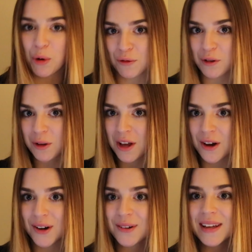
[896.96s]

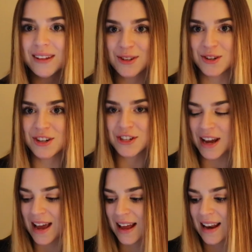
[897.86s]
portfolio
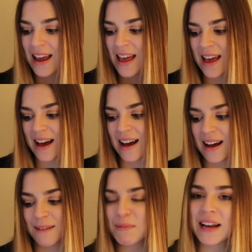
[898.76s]
illustration.
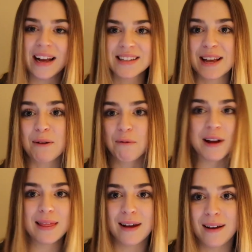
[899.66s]
It has like
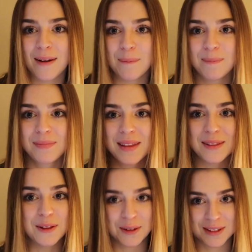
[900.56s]
rhythm,
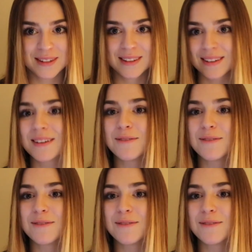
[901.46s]
looks